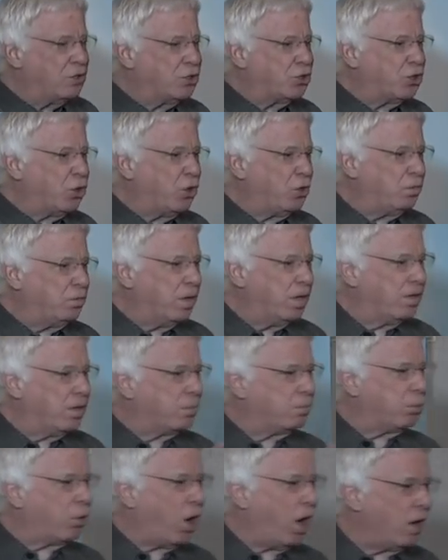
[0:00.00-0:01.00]
showed me the
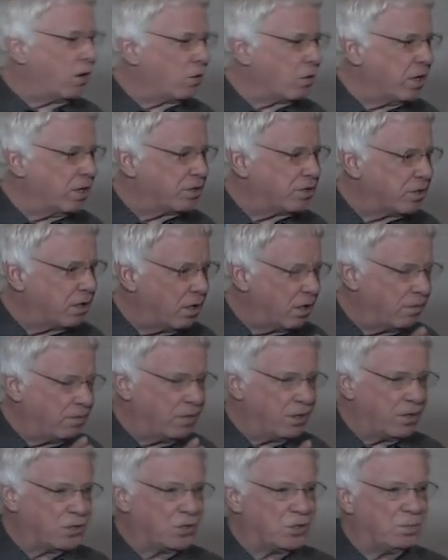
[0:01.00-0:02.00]
progress of
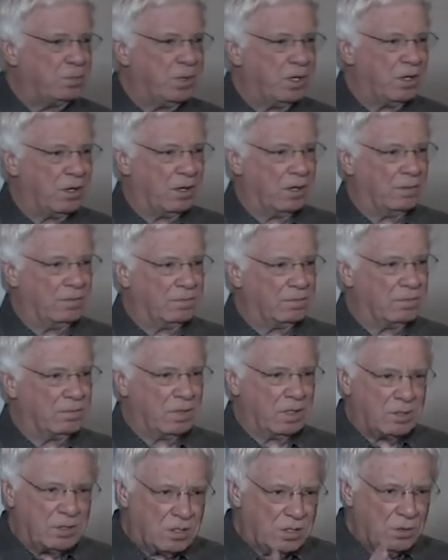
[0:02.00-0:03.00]
the Spirit.
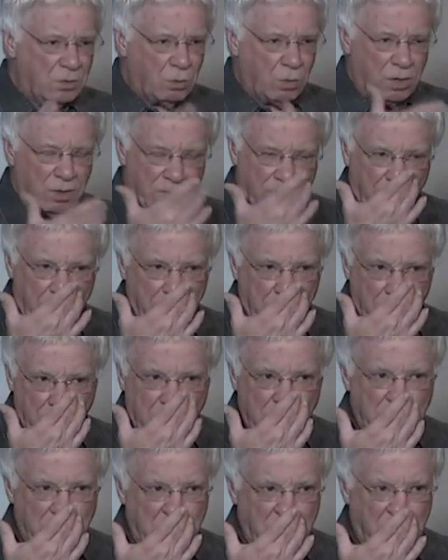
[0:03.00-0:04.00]
that's in one of our
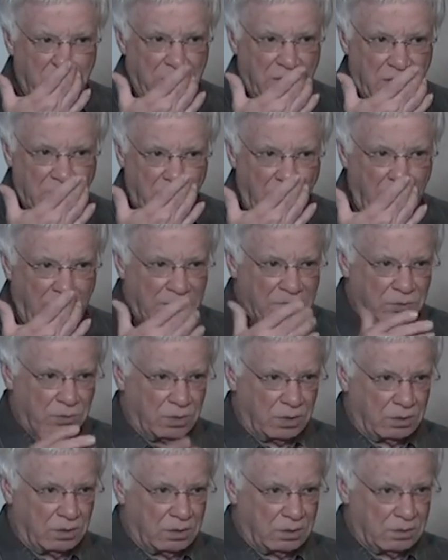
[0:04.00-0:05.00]
books, I think the last
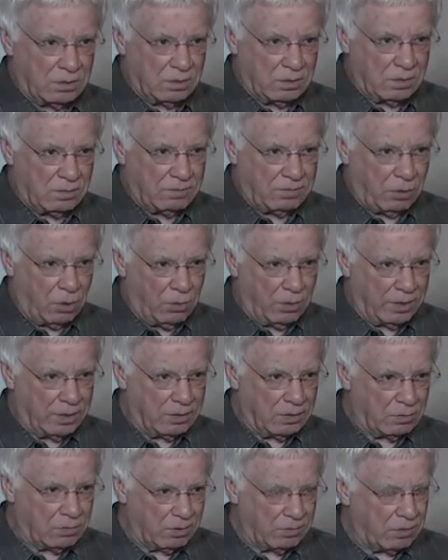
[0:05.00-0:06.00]
one, uh, Flowing in
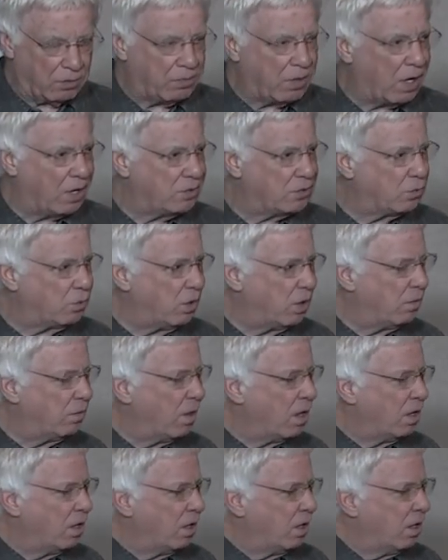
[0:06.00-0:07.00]
the River of God's Will.
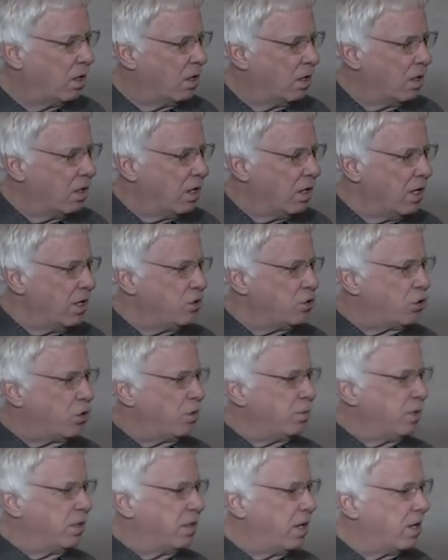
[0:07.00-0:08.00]
He showed
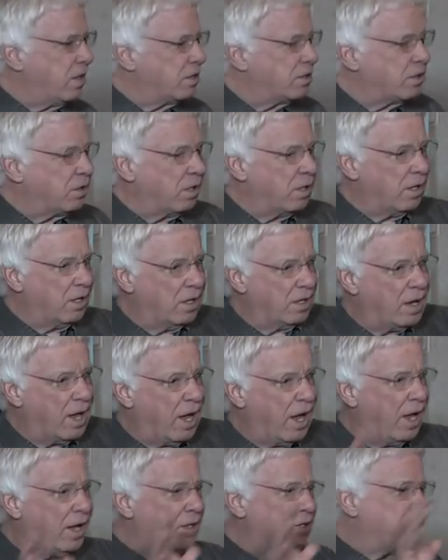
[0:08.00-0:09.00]
me, Dennis, in
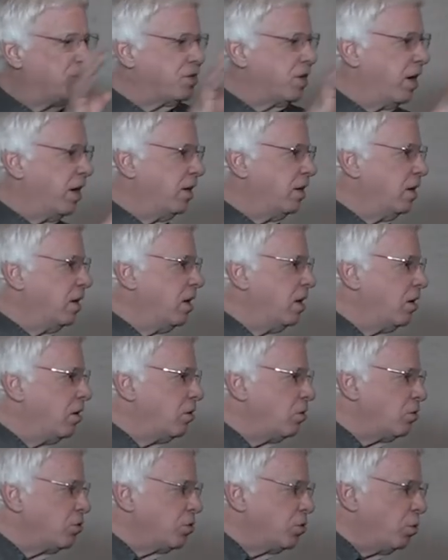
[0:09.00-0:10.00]
hindsight,
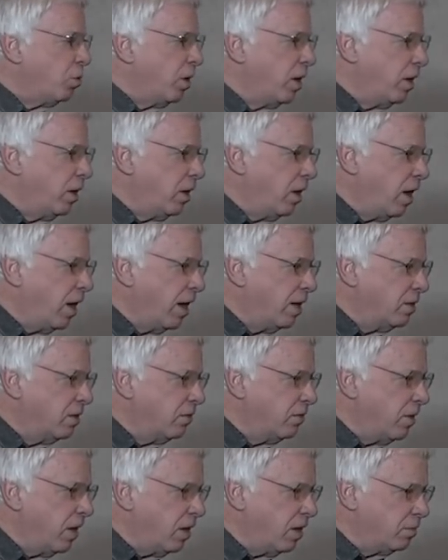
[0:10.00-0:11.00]
here's the way I
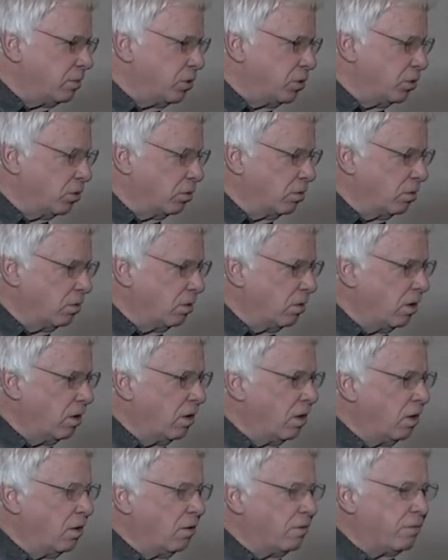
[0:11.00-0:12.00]
developed you.
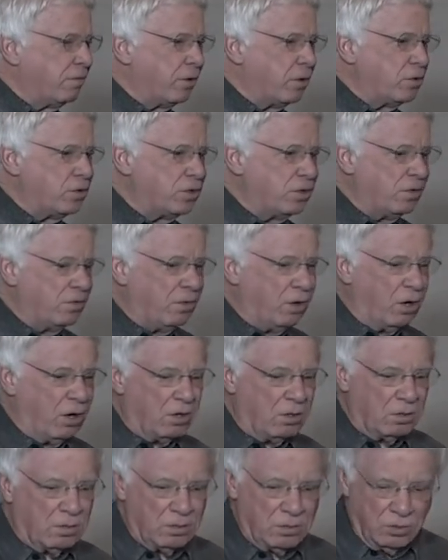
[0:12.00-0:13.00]
First of
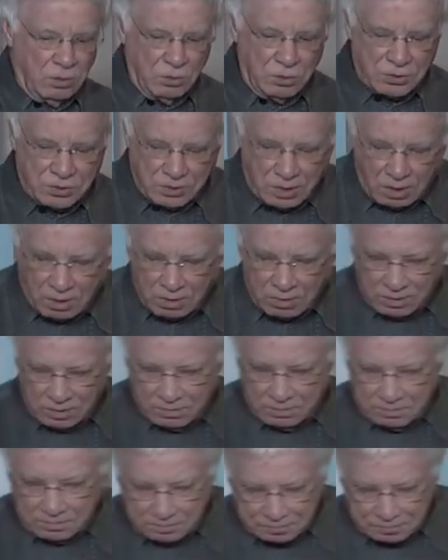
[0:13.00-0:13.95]
all, you started